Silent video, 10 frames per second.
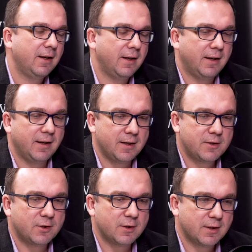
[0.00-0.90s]

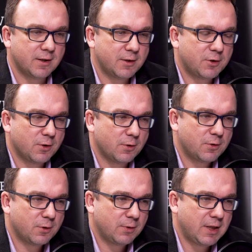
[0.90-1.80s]
So
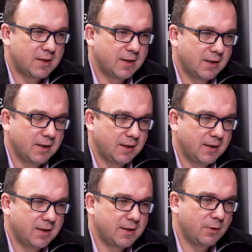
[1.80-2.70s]
that's
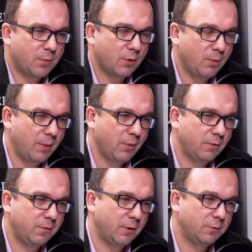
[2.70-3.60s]
the problem
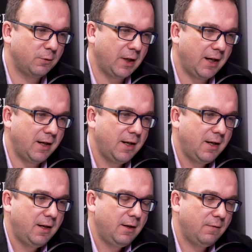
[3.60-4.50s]
of today.
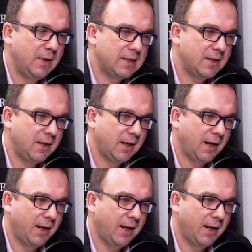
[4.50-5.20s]
We see